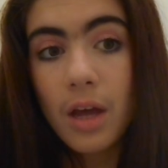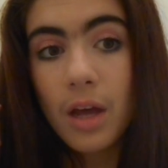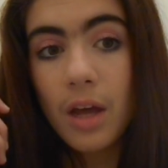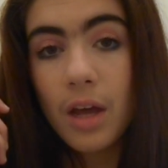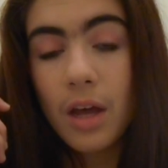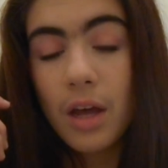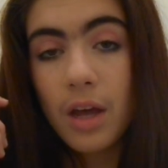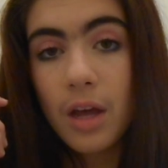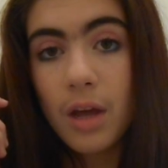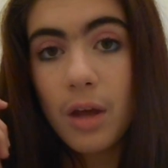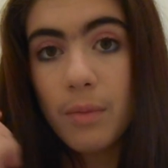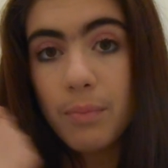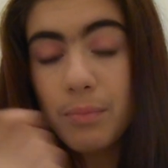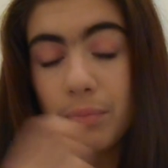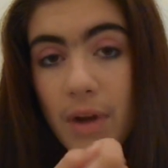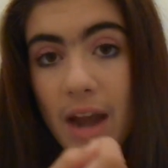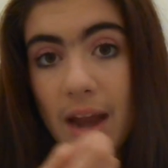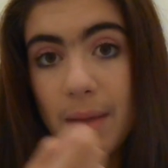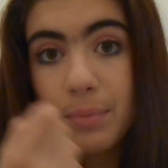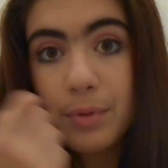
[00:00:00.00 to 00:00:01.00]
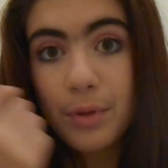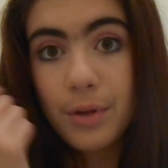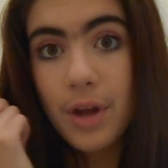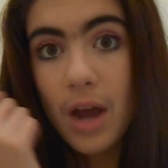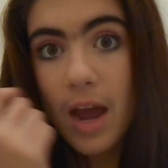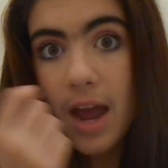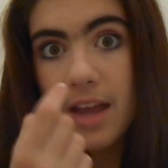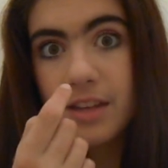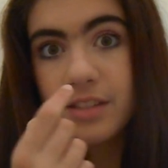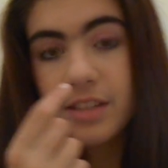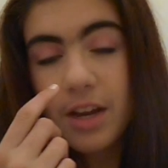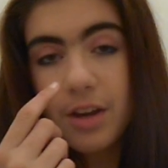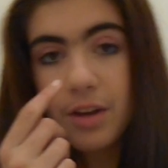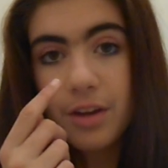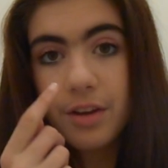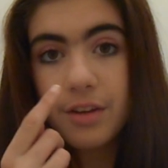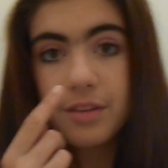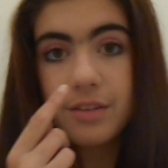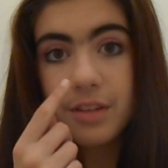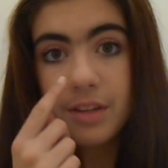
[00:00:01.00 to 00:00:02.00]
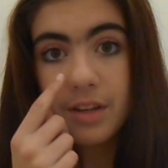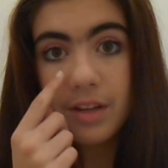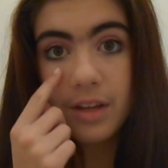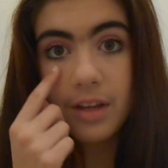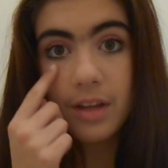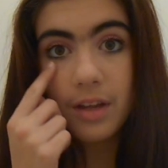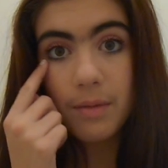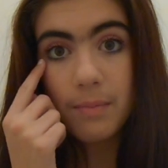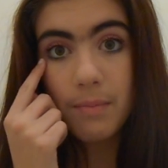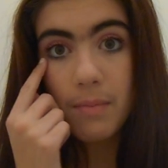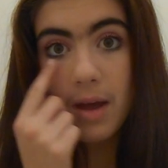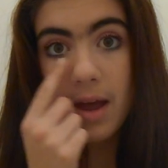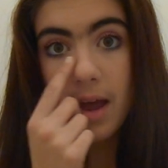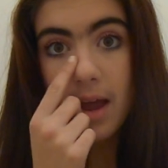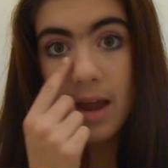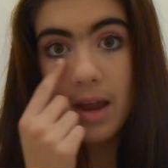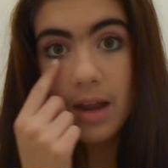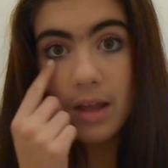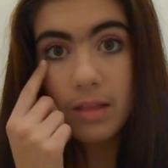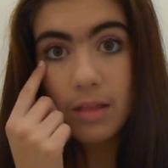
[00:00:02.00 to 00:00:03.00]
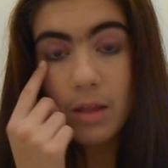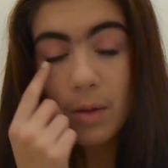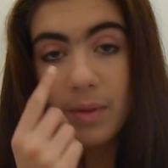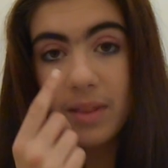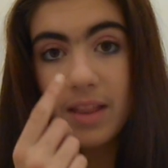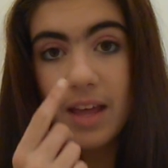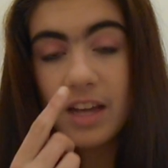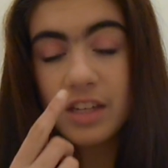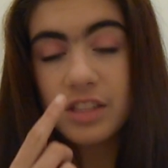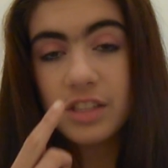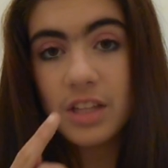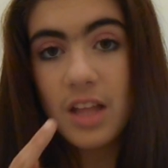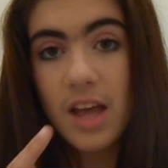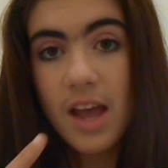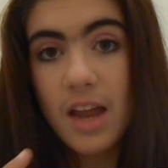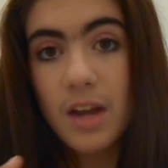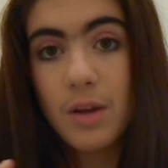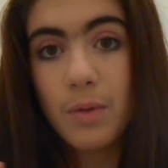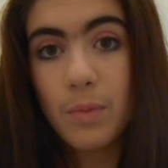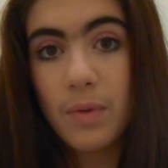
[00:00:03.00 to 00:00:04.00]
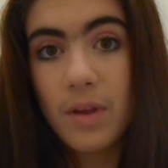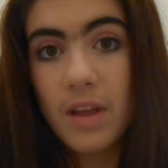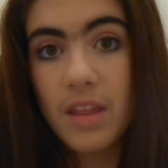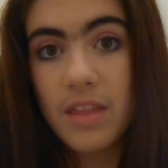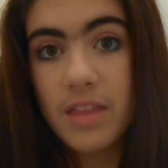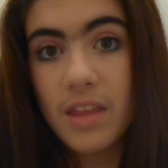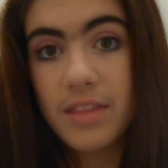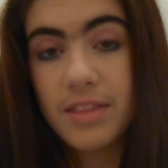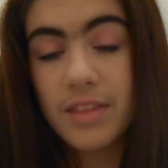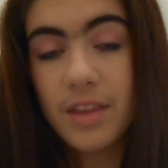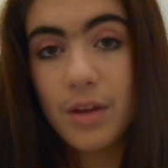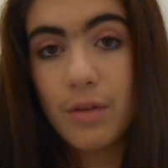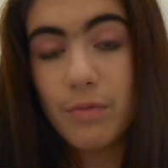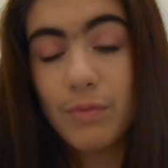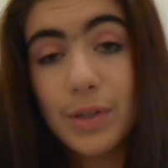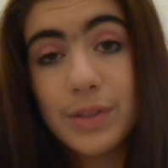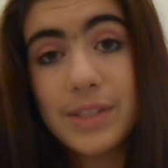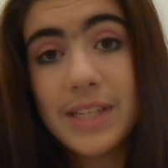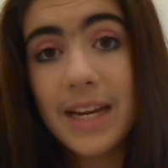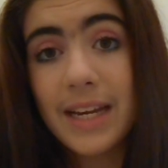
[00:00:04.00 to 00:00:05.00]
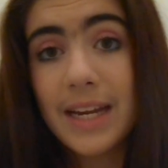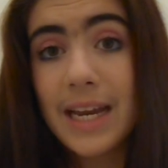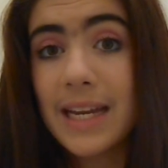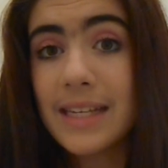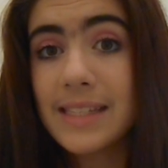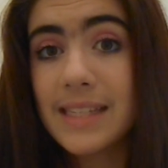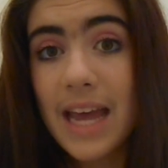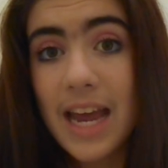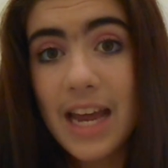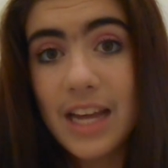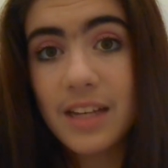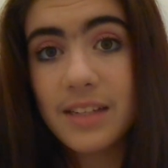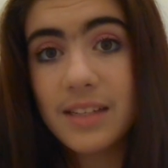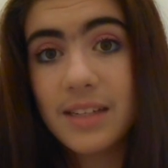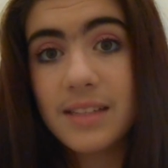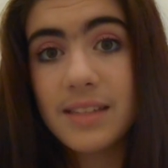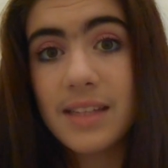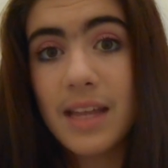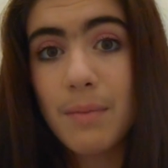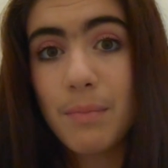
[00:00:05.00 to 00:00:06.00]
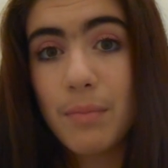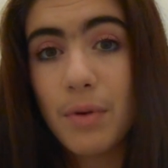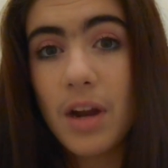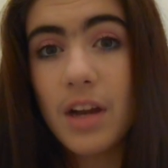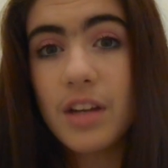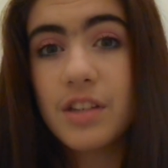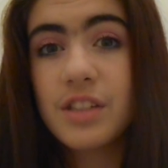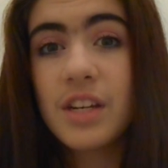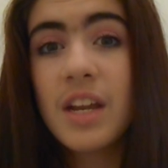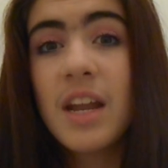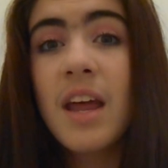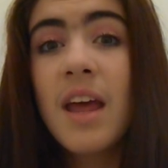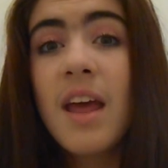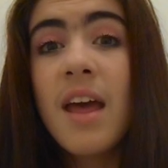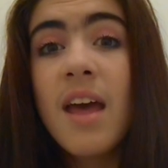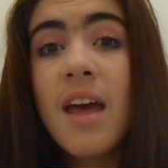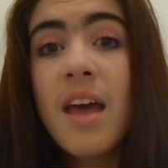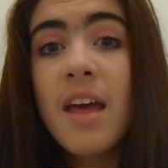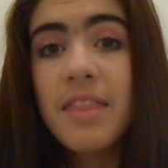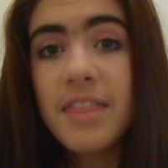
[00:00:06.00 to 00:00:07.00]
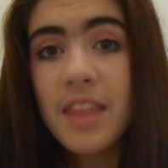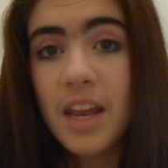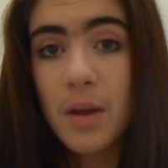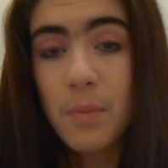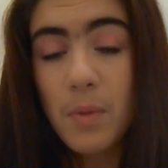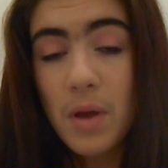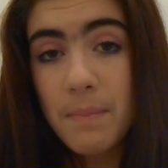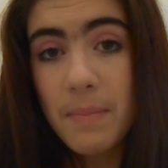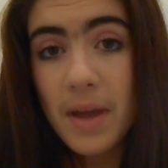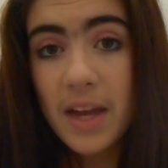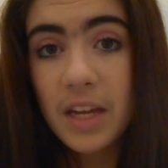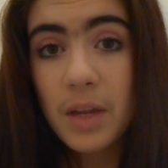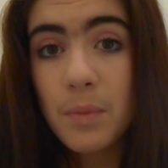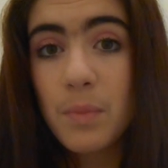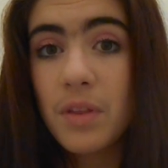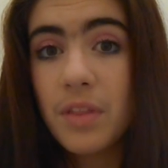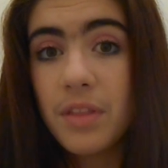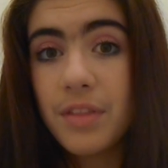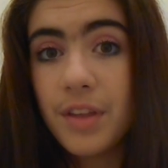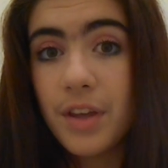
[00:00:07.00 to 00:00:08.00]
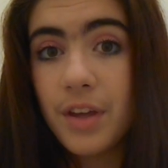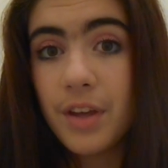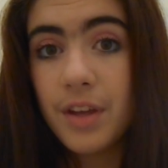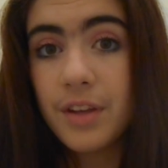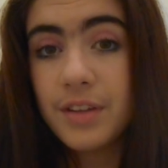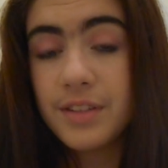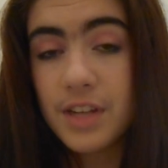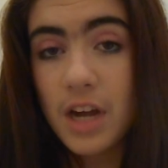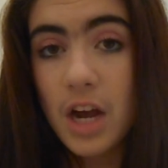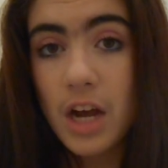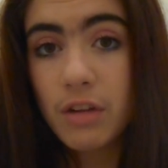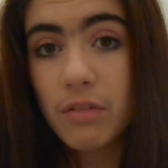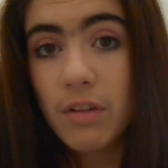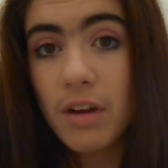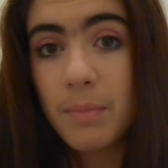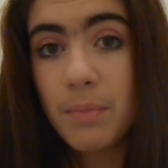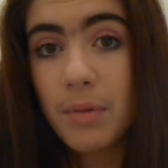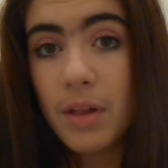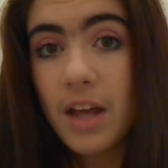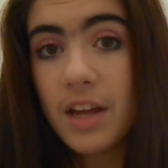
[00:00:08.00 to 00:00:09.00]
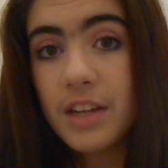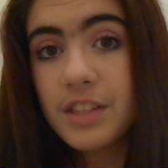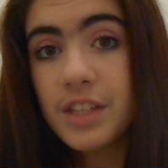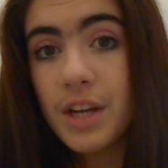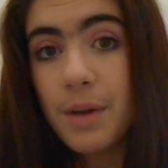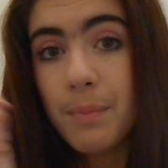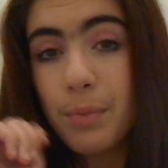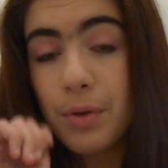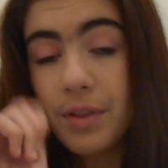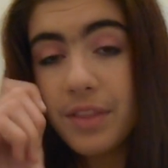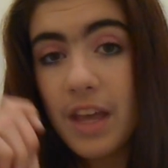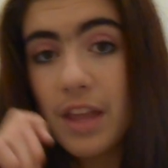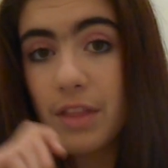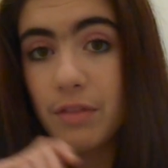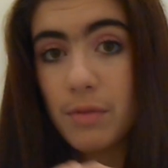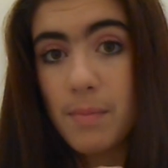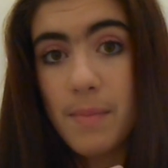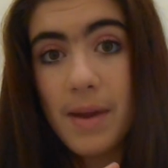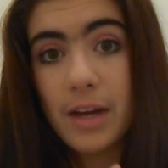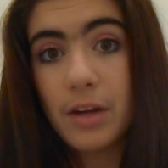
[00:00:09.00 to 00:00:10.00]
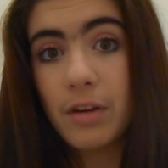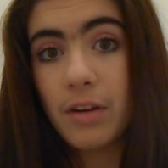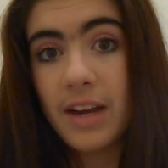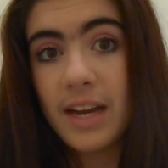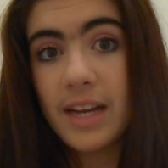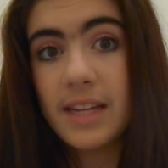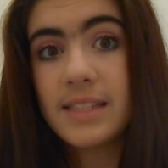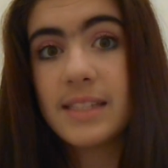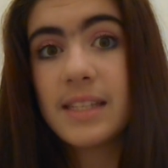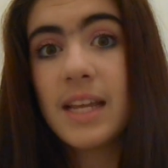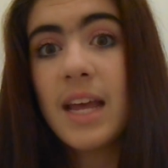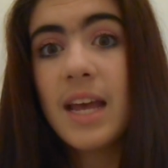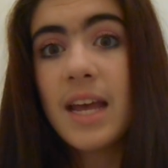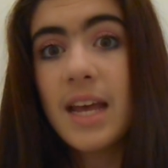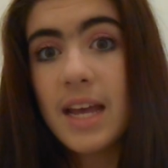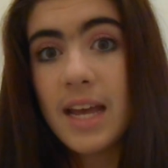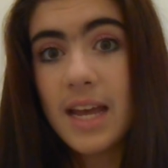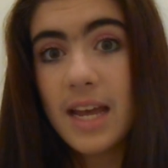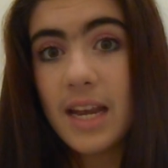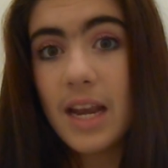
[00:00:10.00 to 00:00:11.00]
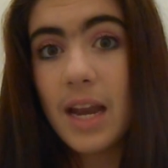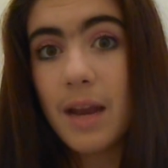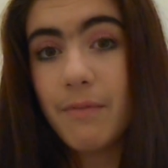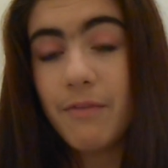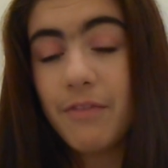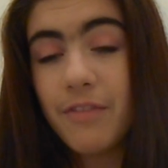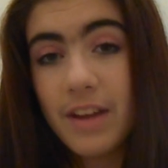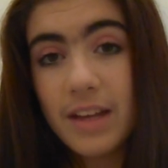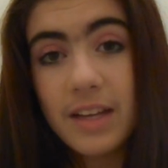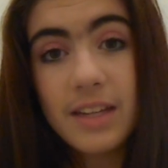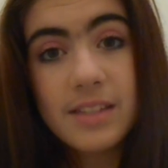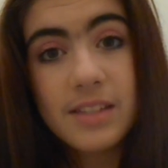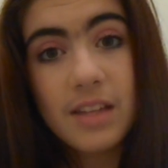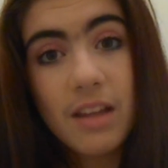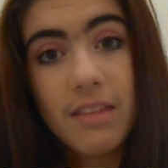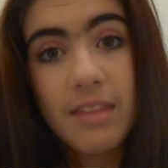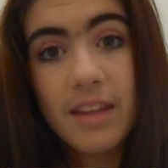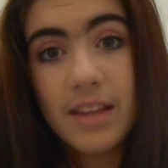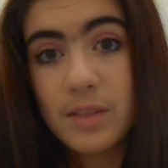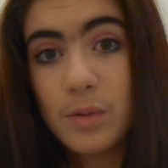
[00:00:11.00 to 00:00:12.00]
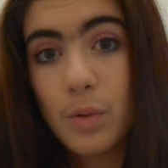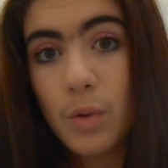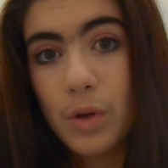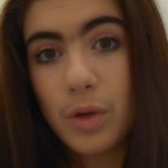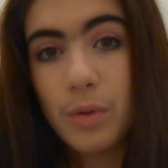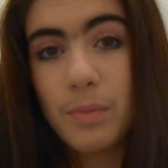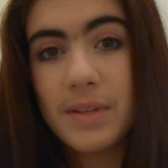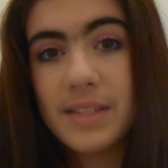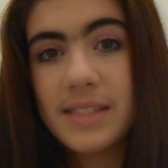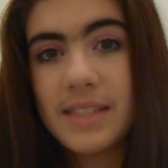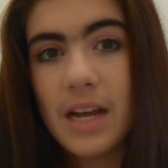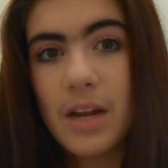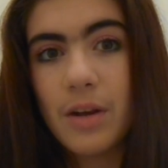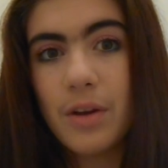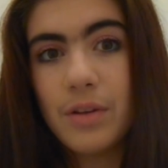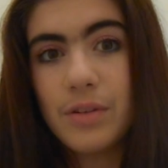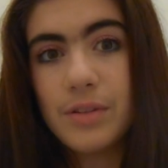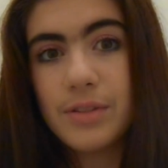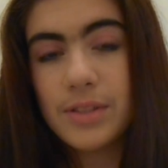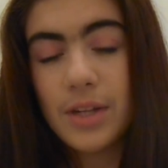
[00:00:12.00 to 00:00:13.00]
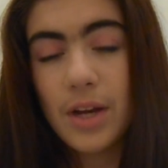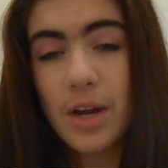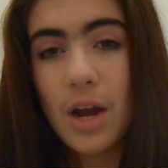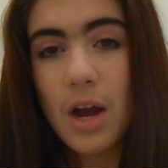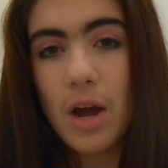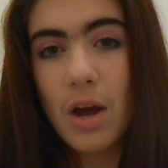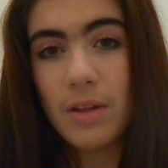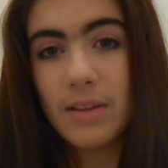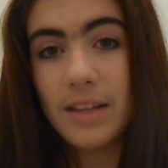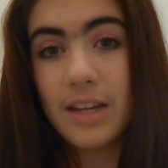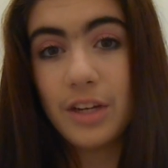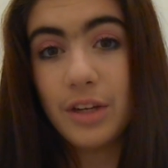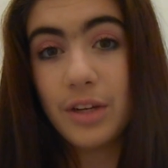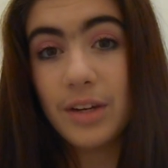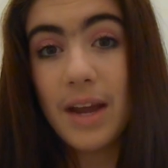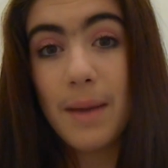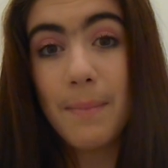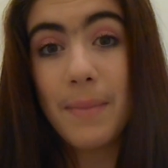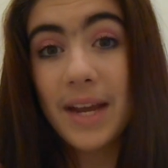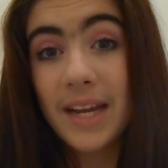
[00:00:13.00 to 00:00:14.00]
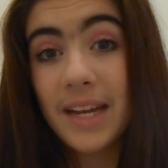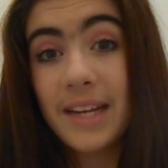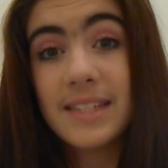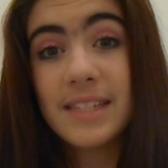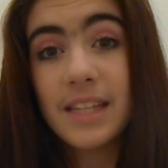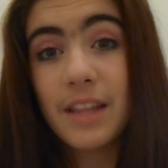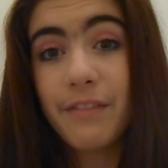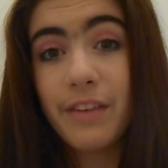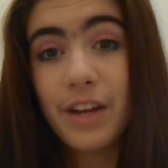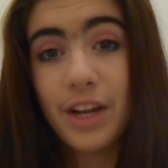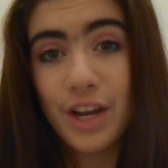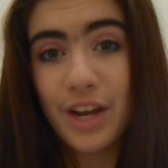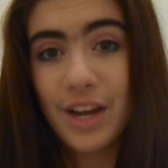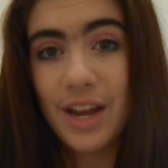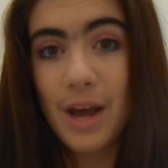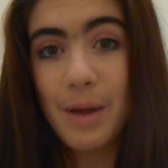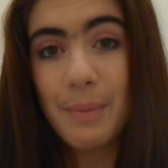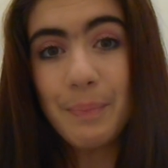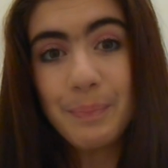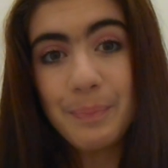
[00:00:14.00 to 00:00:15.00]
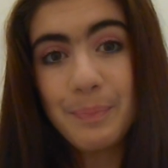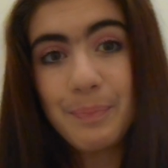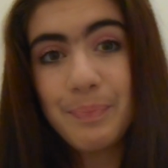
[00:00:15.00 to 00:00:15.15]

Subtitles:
a bright blue eyeshadow to my lower lash line with the Real Techniques accent brush. Then I went back in with the dark red blush and put that through my crease. And I'm fairly certain that's all you missed out on, so I'll let you get back into the video now.